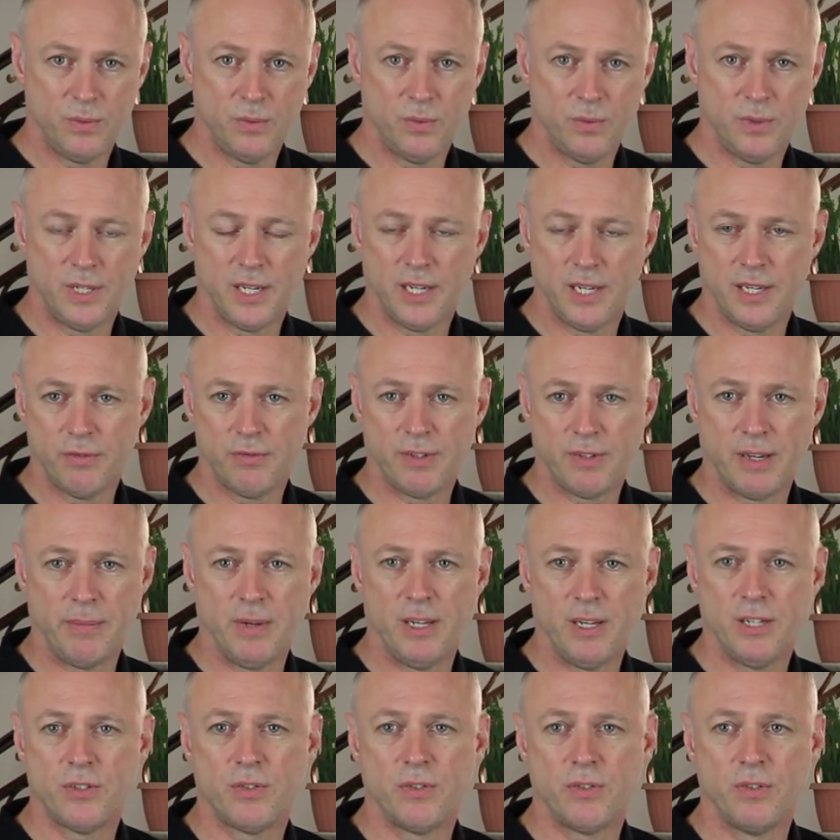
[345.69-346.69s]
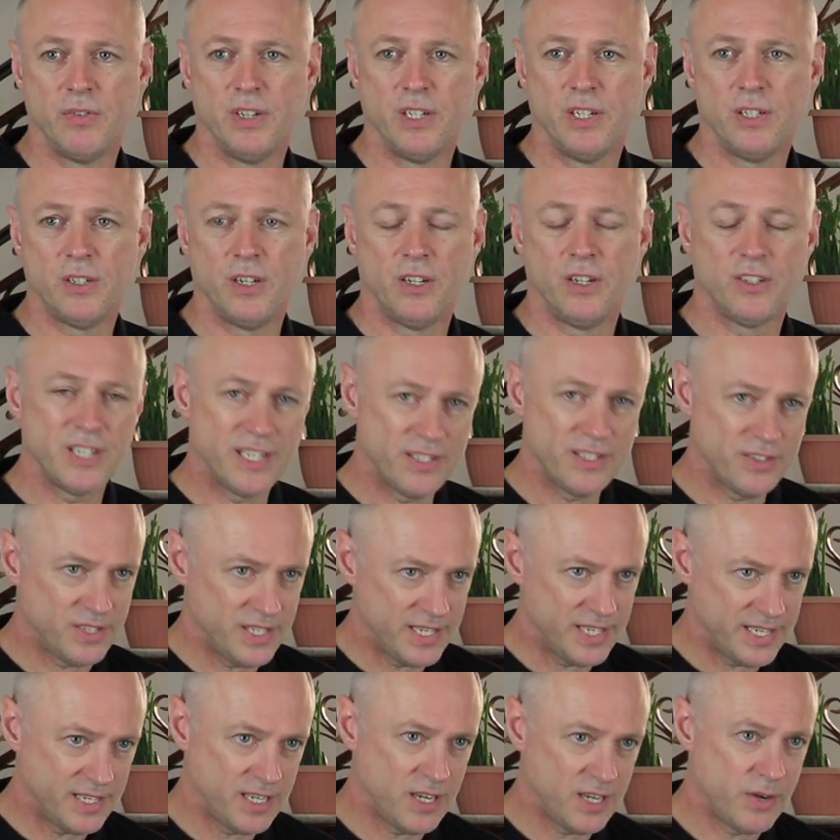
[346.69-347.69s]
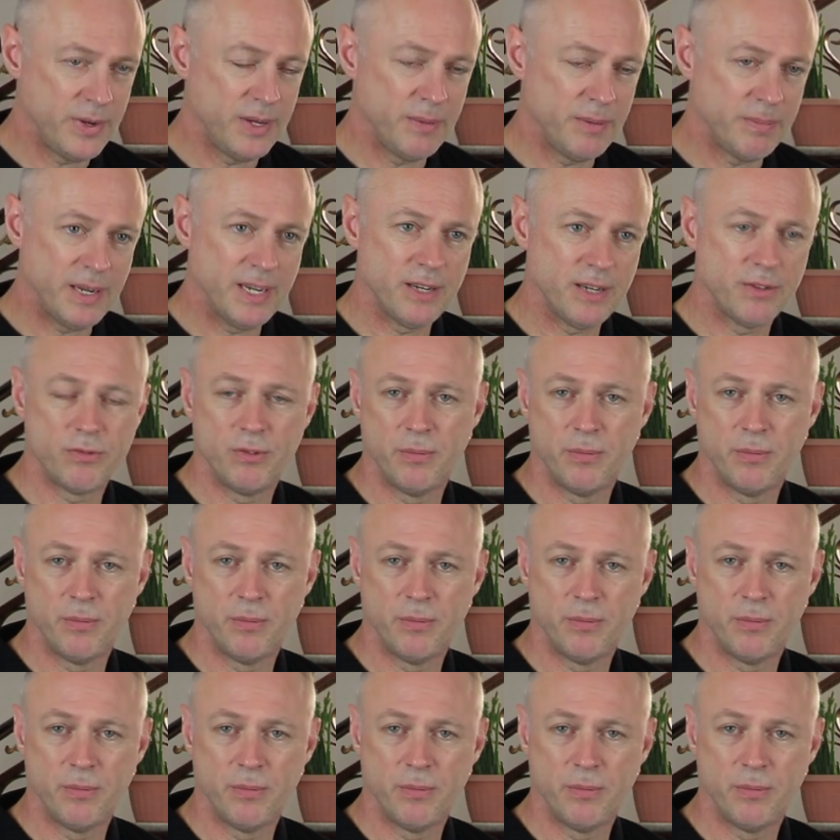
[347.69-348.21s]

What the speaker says: with their family history research, as they're going back